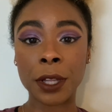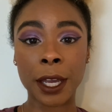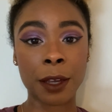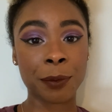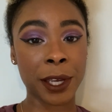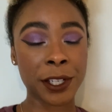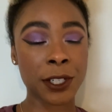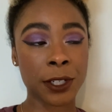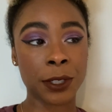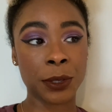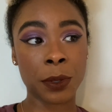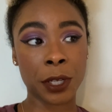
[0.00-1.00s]
Like, make sure
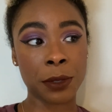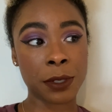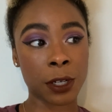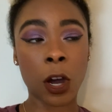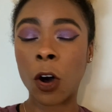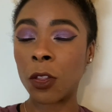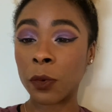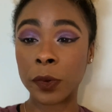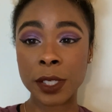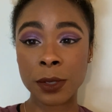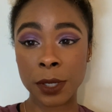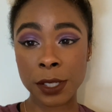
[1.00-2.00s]
you are using all the
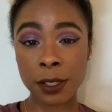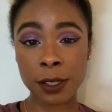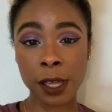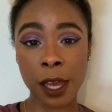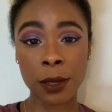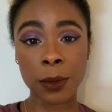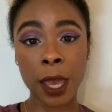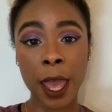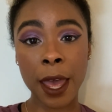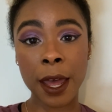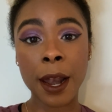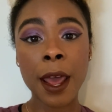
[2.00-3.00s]
resources that you
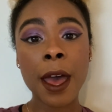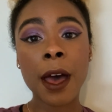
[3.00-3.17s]
can.